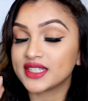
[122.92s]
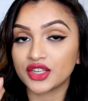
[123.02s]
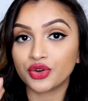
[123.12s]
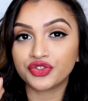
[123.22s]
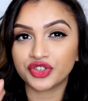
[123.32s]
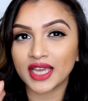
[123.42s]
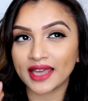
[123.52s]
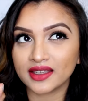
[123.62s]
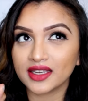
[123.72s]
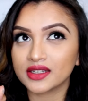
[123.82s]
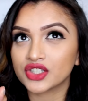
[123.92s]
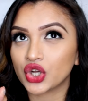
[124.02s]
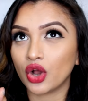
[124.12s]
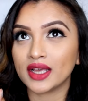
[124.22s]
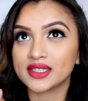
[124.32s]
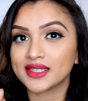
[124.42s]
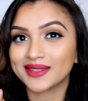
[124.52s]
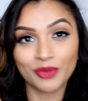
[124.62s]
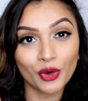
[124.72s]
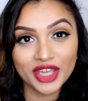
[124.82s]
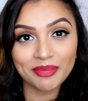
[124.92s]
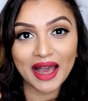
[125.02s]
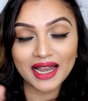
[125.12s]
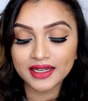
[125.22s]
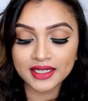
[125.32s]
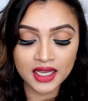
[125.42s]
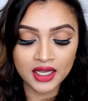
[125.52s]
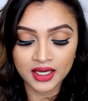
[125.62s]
03. I think it is called as a Smokey palette.